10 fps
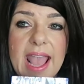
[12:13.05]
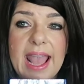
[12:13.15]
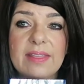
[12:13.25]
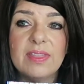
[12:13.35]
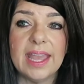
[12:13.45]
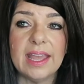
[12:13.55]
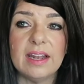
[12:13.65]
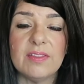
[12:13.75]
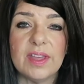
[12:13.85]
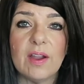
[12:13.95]
And
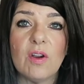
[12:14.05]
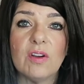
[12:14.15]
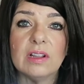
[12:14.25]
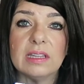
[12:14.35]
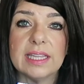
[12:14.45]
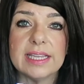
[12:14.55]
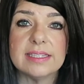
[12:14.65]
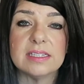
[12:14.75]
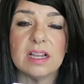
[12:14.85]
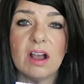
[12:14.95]
then there are a
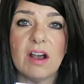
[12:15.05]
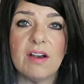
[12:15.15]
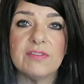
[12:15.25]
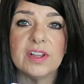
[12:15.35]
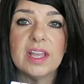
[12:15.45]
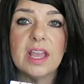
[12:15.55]
list of